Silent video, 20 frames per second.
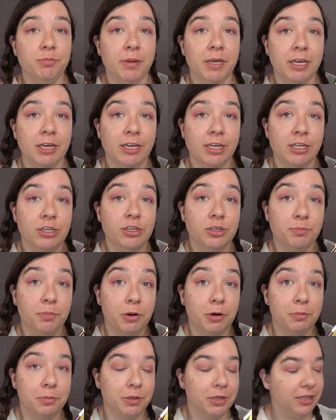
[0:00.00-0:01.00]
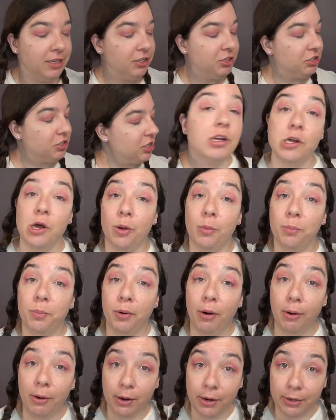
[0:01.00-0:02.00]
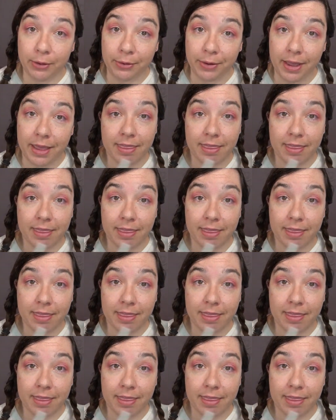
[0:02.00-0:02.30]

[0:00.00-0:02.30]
pinkish, purplish called Prue,